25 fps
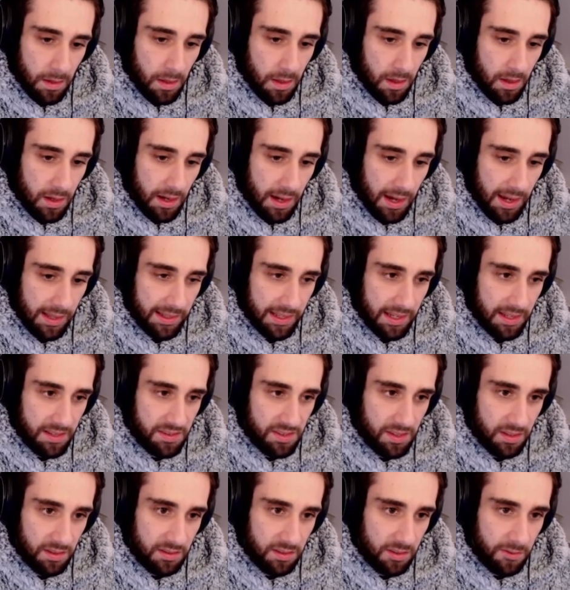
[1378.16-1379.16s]
And then
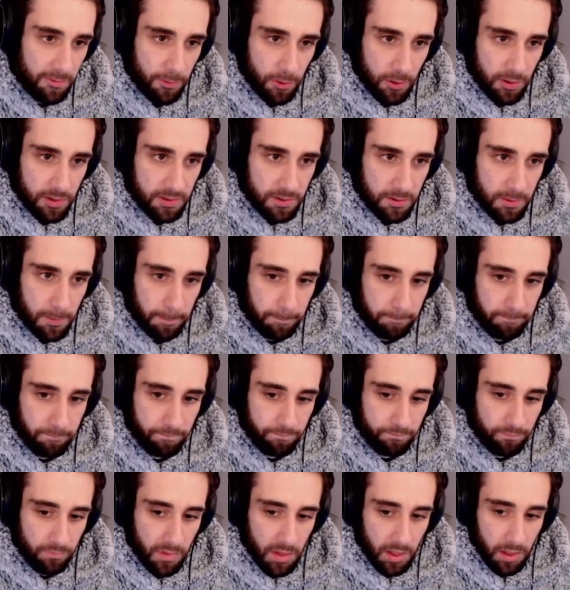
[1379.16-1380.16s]
Sons of the Forest.
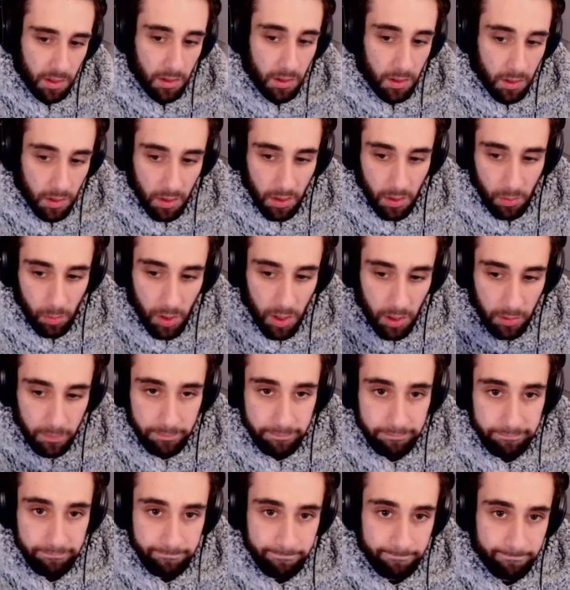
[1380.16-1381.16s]

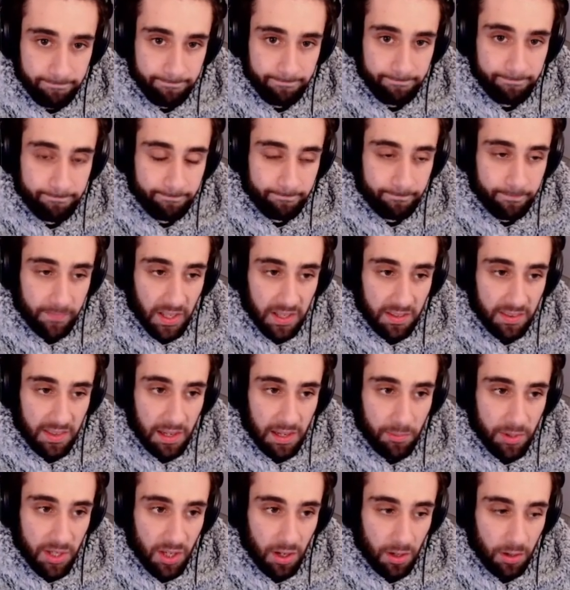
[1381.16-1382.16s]
Well,
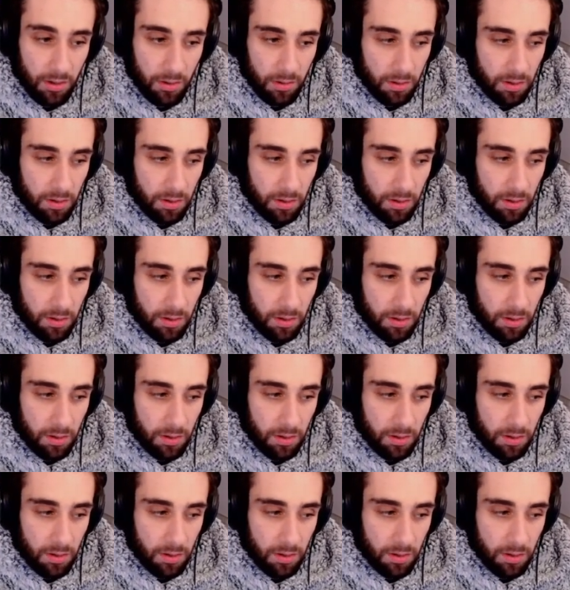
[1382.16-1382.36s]
there we go.